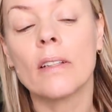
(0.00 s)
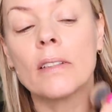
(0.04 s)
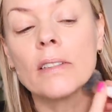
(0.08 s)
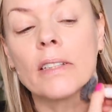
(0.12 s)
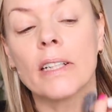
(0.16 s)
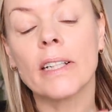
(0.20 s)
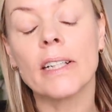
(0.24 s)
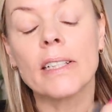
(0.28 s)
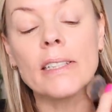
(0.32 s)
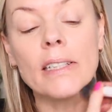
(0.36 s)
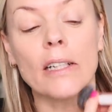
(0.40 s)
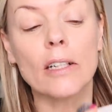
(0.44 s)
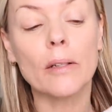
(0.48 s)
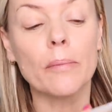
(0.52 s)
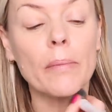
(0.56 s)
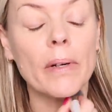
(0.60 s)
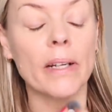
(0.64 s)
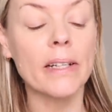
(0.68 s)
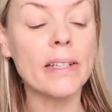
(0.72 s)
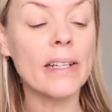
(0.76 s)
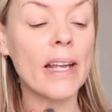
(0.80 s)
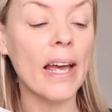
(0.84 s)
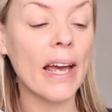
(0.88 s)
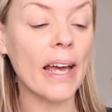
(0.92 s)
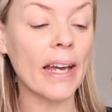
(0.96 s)
Take it down on my
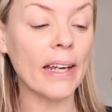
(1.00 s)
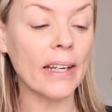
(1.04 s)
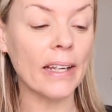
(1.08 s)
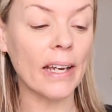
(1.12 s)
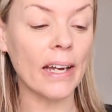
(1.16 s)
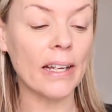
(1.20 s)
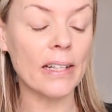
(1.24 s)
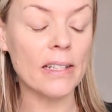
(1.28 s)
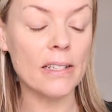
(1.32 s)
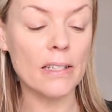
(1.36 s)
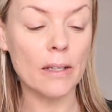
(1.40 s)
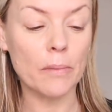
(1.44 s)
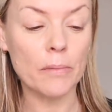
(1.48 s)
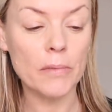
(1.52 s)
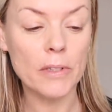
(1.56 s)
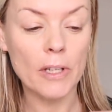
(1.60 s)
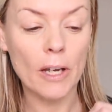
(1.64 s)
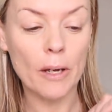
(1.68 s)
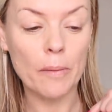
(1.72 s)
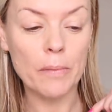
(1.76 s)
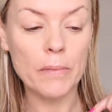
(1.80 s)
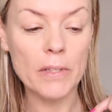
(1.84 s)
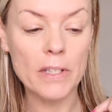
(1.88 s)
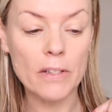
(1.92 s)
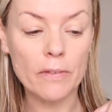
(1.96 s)
neck, and
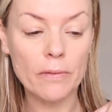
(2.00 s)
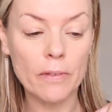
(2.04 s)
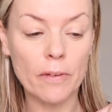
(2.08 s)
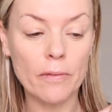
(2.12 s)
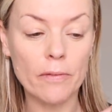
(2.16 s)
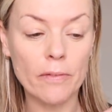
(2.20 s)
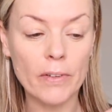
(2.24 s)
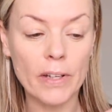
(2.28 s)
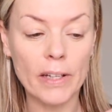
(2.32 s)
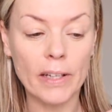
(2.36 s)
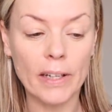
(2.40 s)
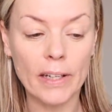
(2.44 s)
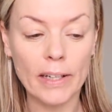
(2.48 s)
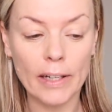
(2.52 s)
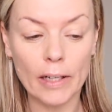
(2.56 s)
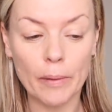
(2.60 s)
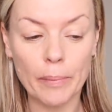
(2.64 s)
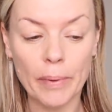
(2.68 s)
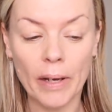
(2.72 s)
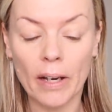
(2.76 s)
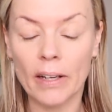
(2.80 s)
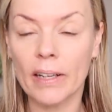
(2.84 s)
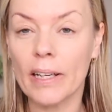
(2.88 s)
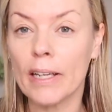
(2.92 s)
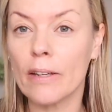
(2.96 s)
sometimes if I'm feeling a little
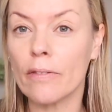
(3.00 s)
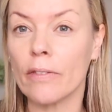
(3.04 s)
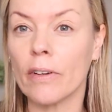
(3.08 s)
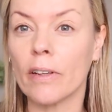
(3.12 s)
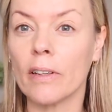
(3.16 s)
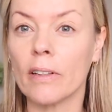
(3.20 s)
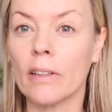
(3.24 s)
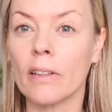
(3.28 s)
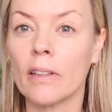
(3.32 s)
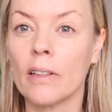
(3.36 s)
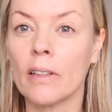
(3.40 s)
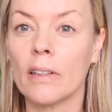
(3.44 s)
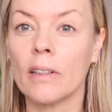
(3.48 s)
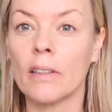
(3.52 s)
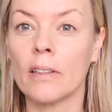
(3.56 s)
bit uneven,